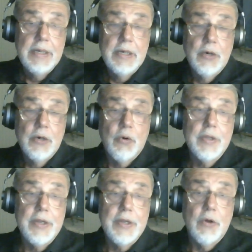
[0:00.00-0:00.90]
All in
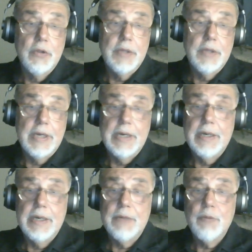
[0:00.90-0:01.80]
all,
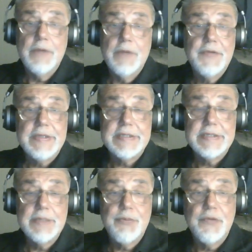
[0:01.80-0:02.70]
we're facing a
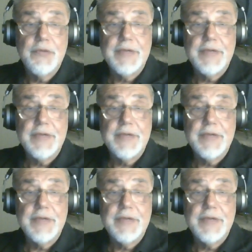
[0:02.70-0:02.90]
perfect